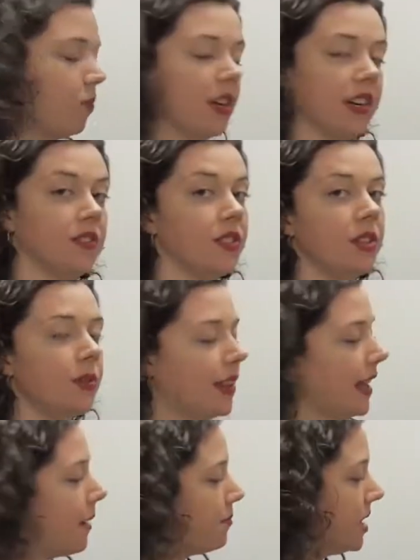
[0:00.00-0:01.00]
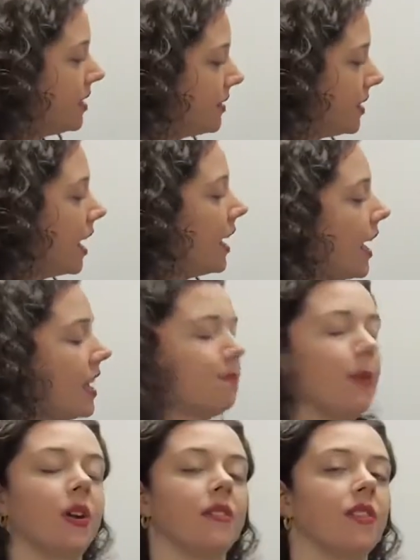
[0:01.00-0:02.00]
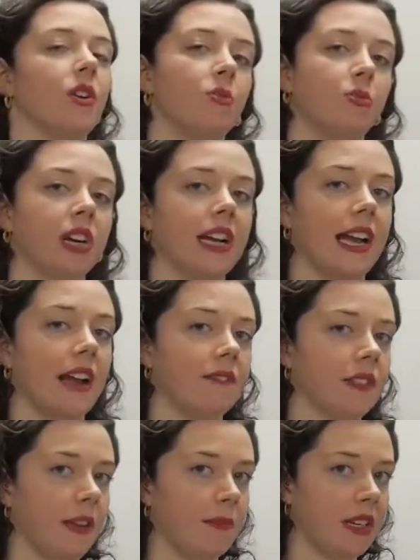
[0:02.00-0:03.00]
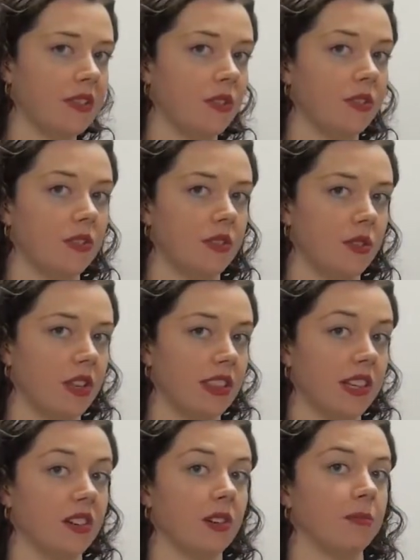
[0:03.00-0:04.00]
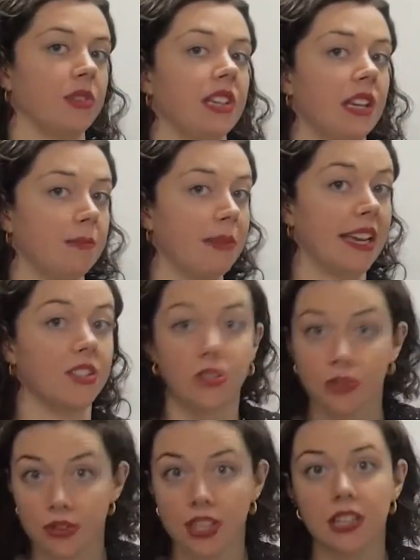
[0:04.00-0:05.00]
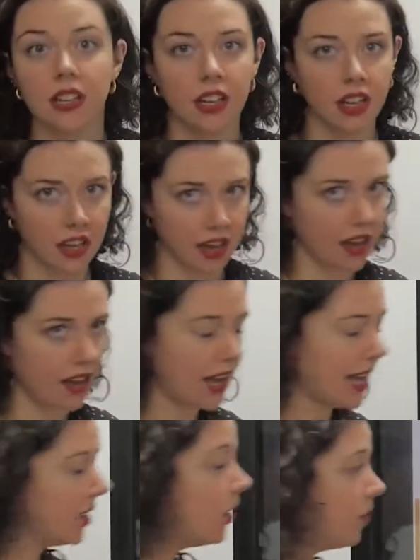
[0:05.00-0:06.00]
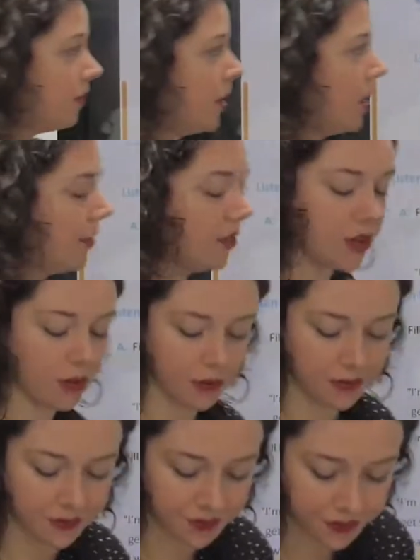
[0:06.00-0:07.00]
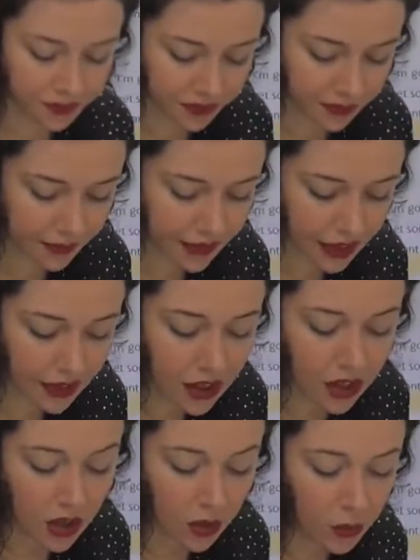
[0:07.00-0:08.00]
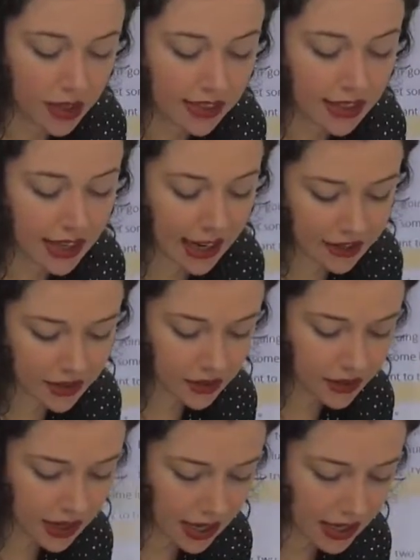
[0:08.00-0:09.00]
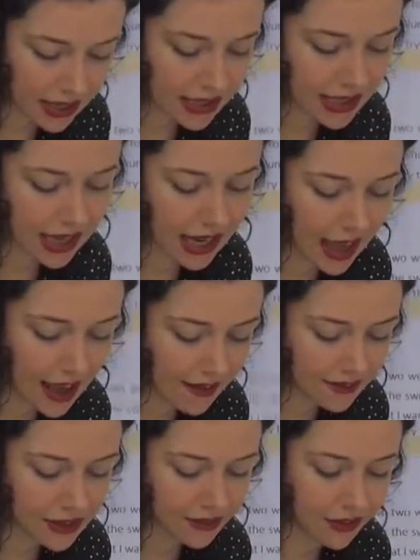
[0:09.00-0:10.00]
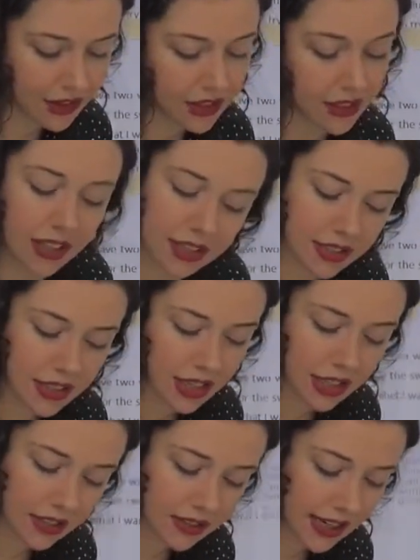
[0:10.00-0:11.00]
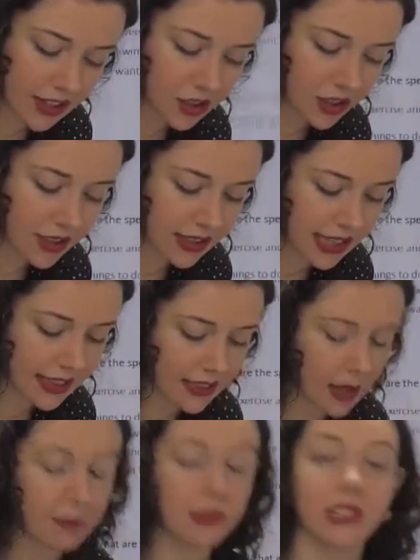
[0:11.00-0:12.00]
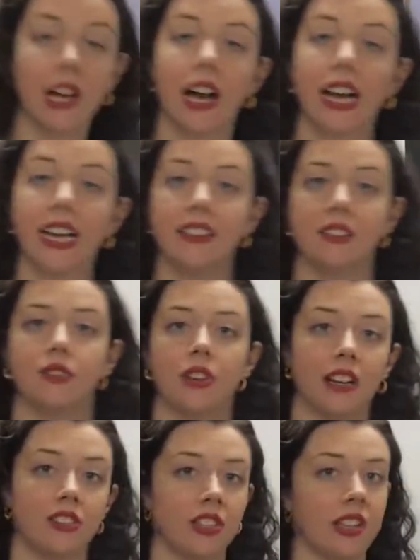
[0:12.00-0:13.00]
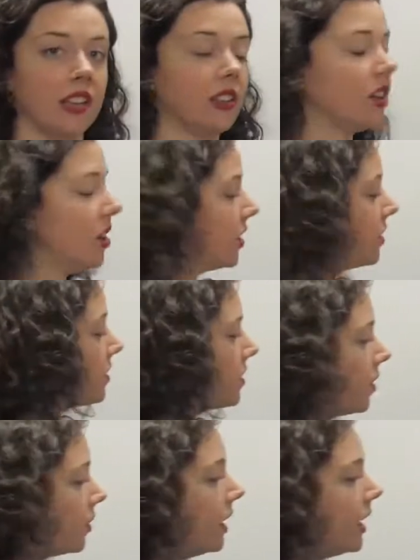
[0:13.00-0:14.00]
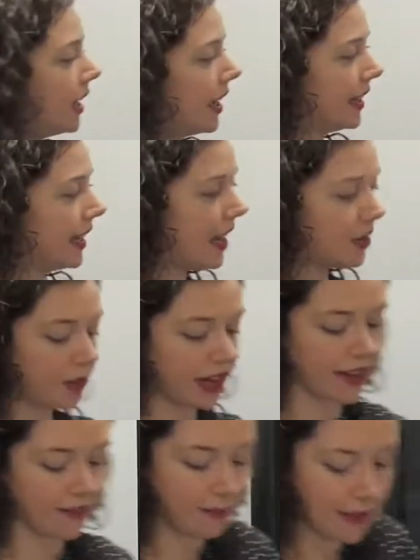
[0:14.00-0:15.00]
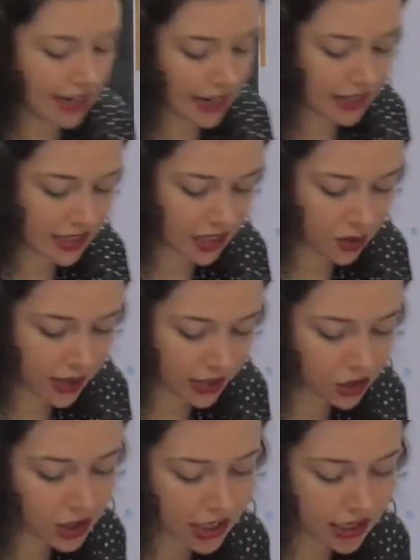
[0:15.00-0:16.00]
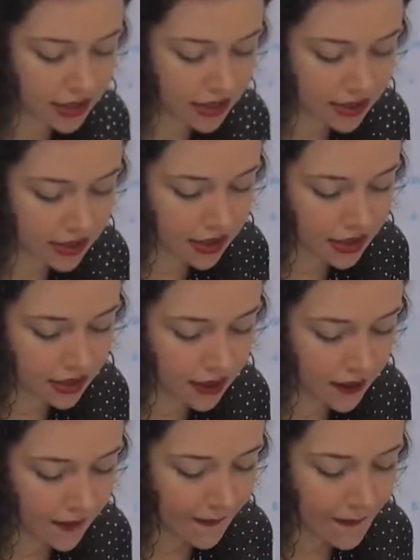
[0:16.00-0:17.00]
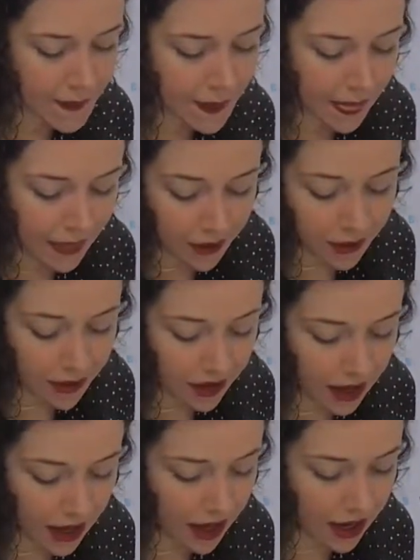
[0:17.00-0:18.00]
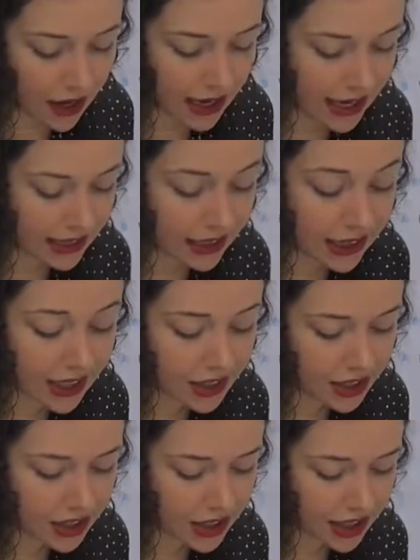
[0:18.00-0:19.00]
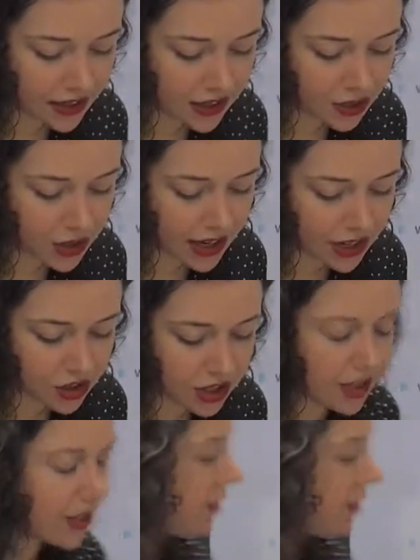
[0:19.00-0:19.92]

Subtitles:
1 and 2, and that means as part of the homework I have to let my students know that they're completing page 3 at home on their own. With the exercise, they have different listening sections that apply the strategy they learn. So again, we have main idea questions, and later in the strategy